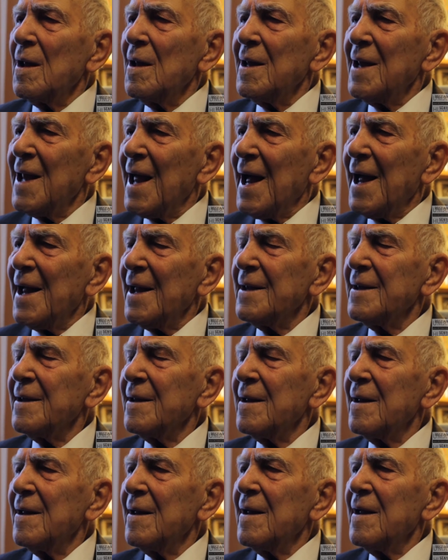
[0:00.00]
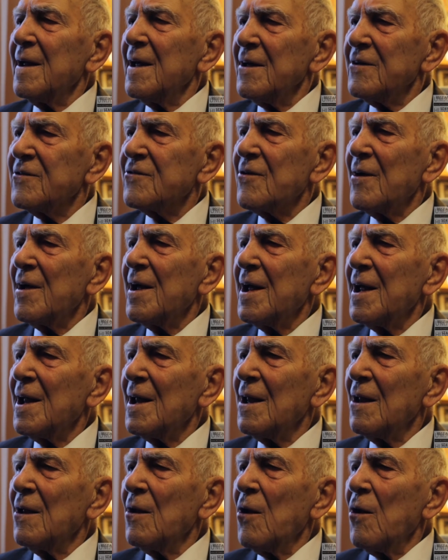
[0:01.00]
land,
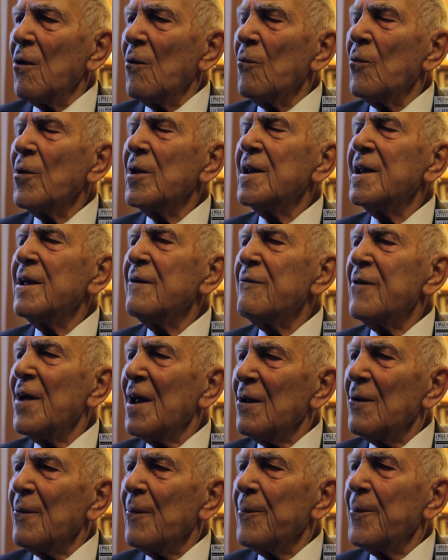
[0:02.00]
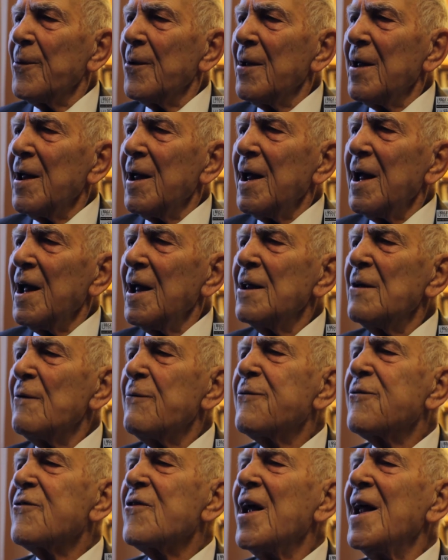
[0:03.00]
Israel, would develop in a
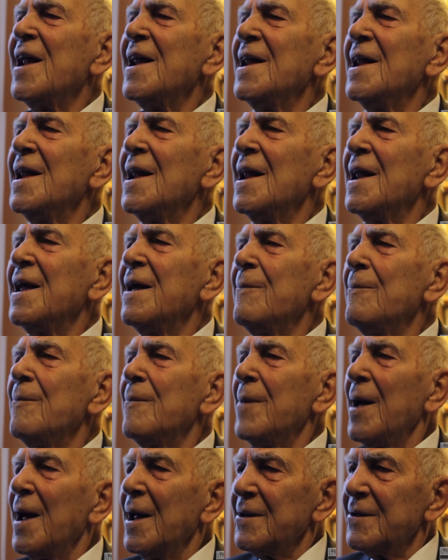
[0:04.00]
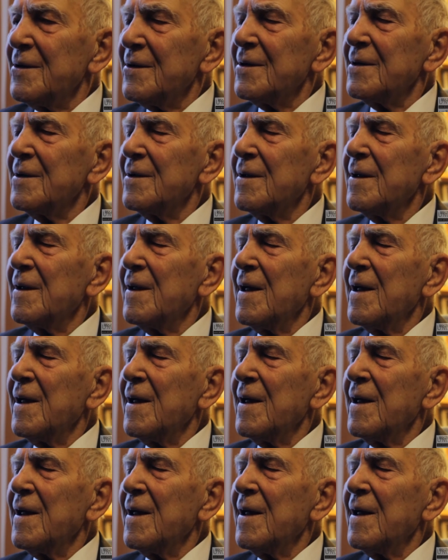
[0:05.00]
friendly manner